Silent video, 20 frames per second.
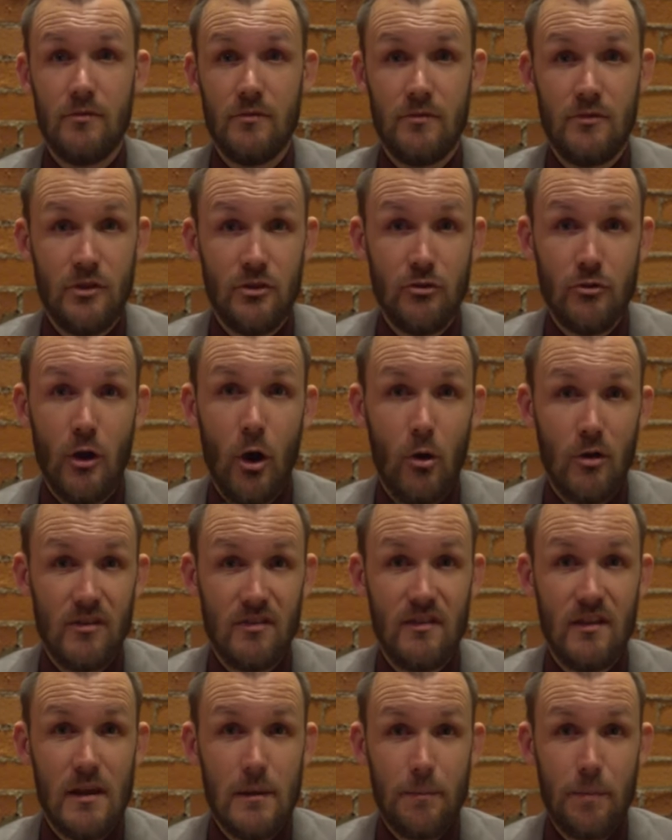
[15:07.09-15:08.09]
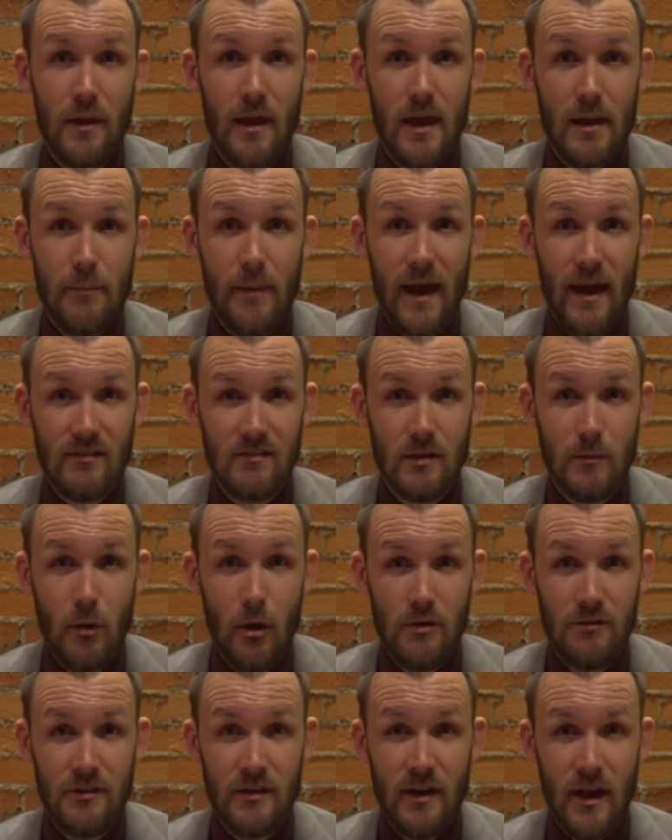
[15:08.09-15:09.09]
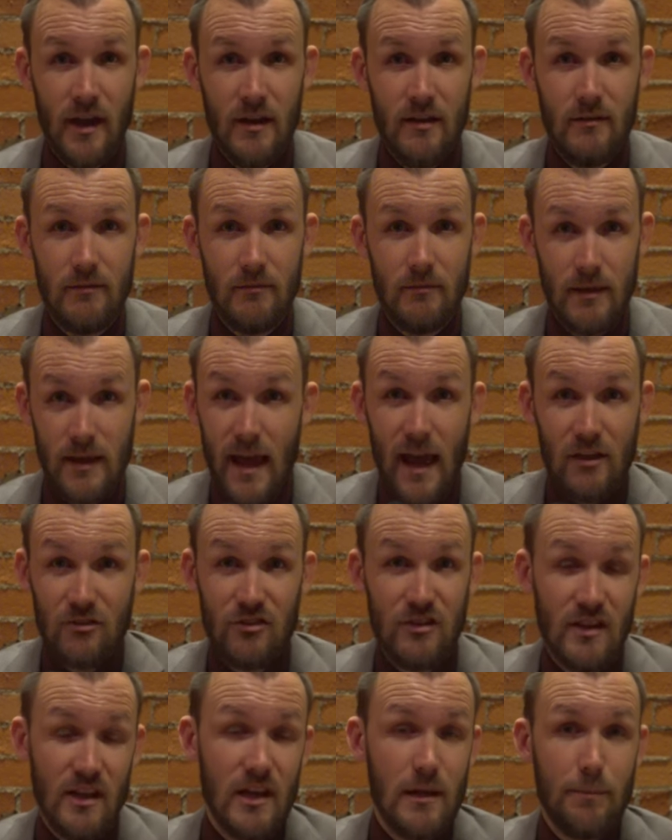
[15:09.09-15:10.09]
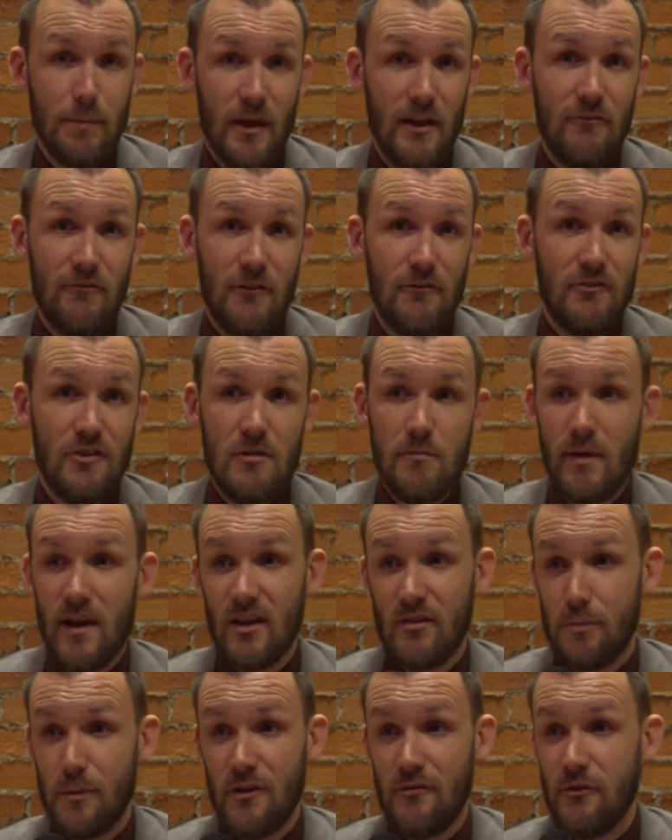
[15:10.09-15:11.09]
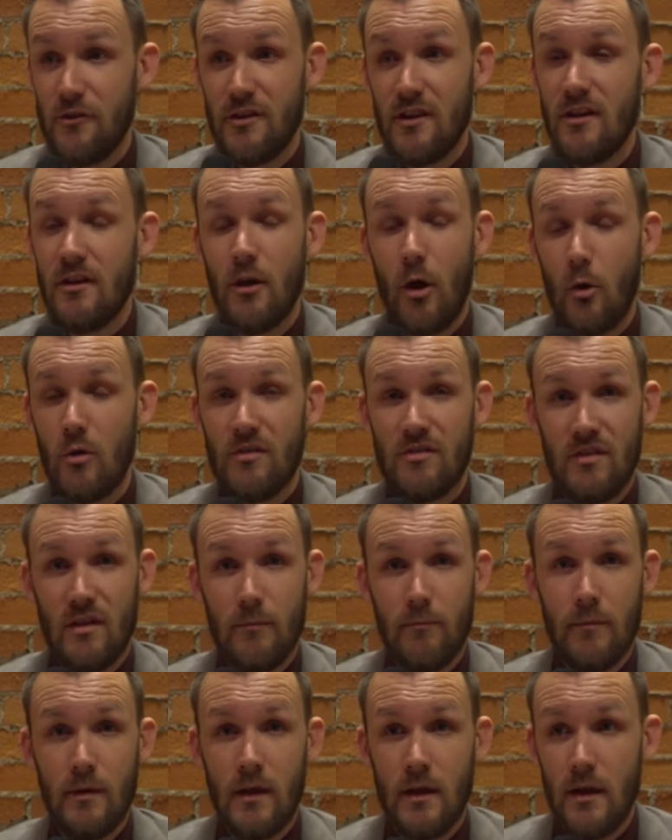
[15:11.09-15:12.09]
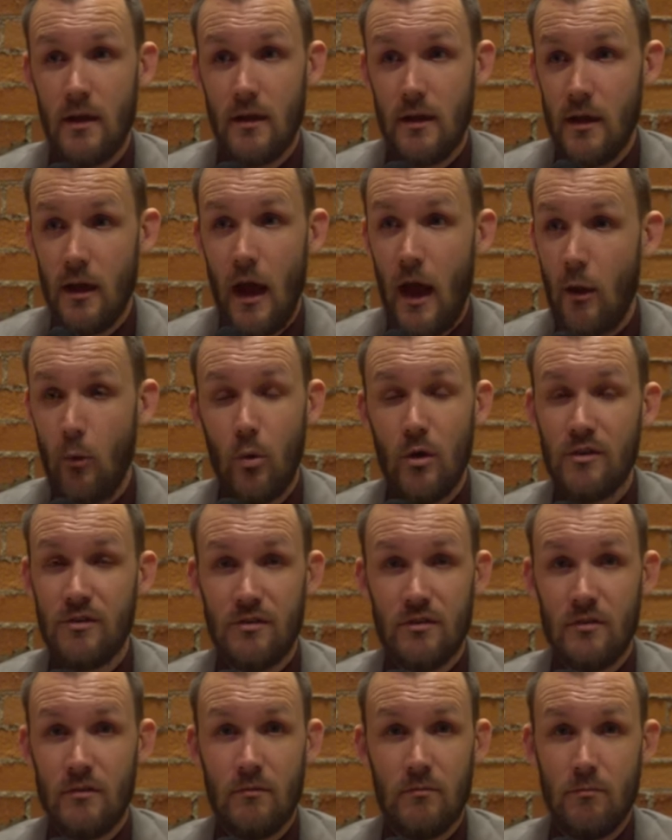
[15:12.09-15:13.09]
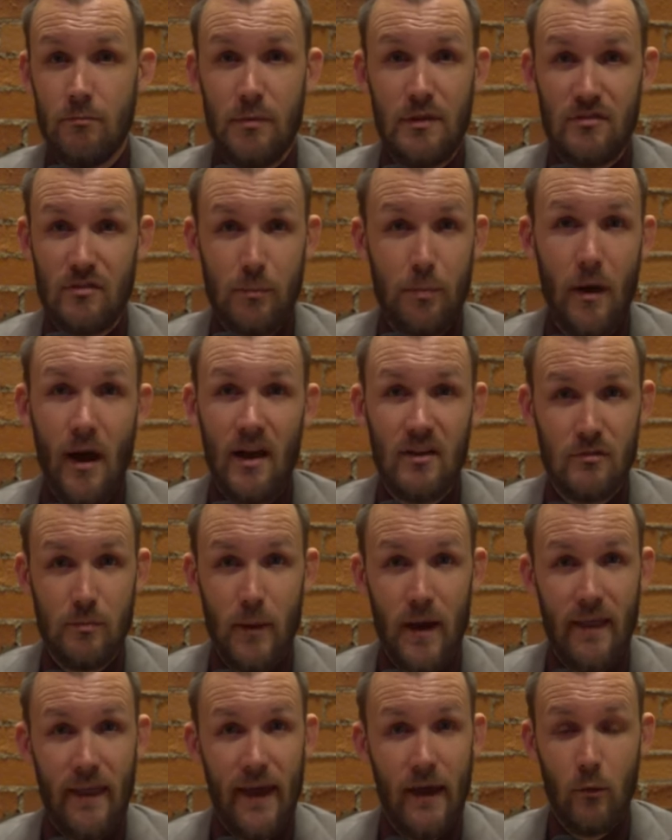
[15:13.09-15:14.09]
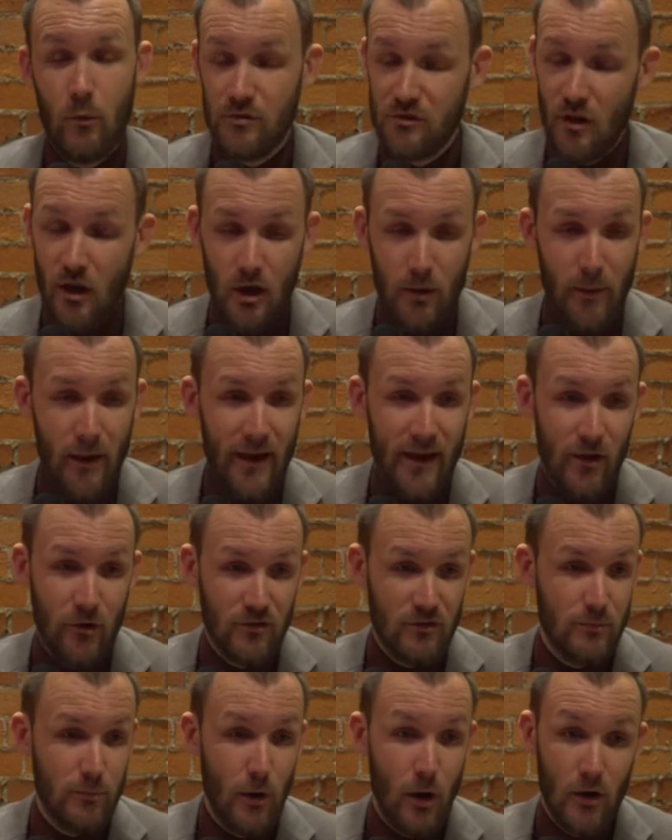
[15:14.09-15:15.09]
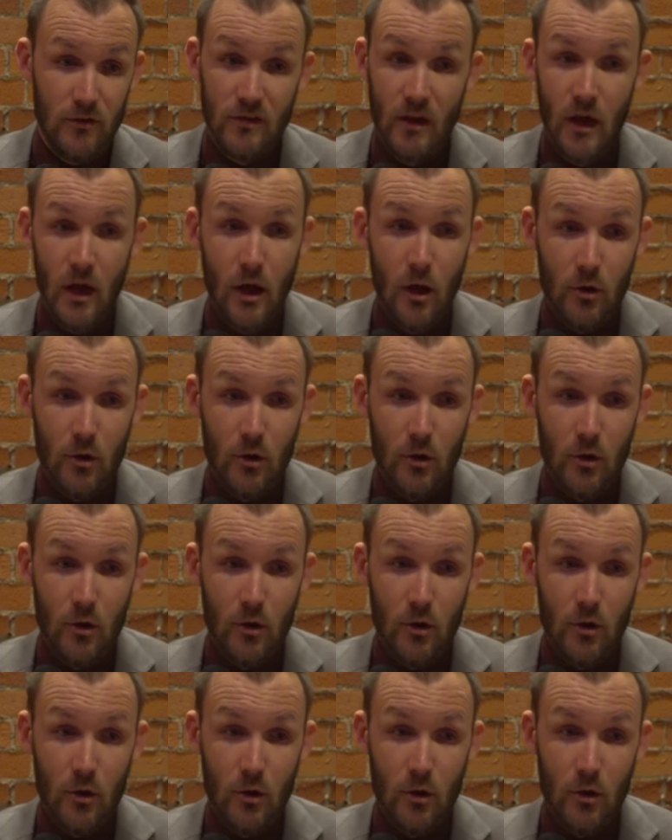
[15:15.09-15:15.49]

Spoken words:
Did you notice that he played basketball tonight? He actually did. He played 15 minutes, but if you didn't notice him, I wouldn't be surprised by that. We'll talk about Harrison Barnes.